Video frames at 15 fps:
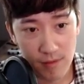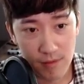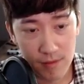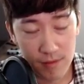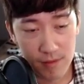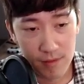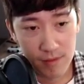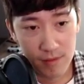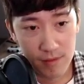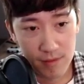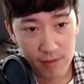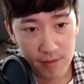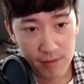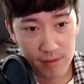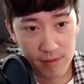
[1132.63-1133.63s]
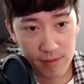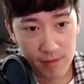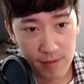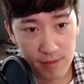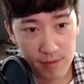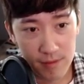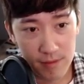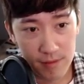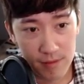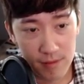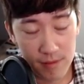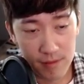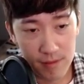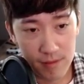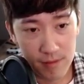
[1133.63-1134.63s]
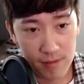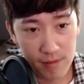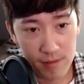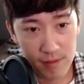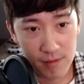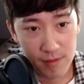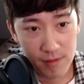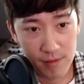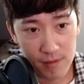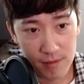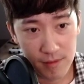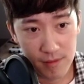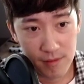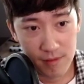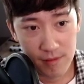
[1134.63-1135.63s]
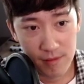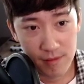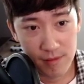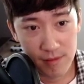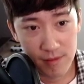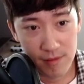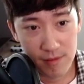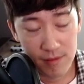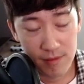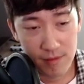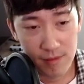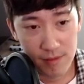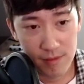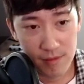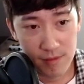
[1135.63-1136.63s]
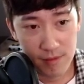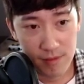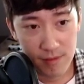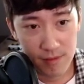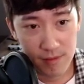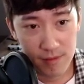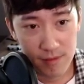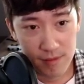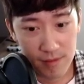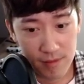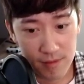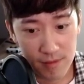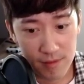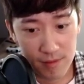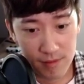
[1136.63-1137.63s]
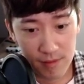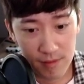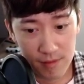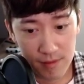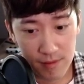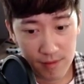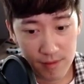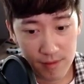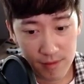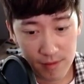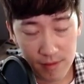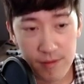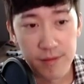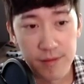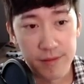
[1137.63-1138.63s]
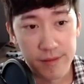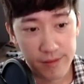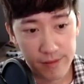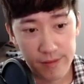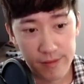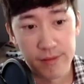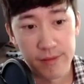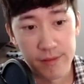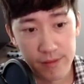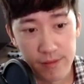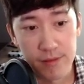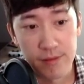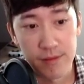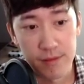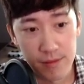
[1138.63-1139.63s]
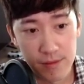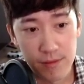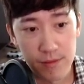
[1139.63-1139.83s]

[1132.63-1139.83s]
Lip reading: (silent)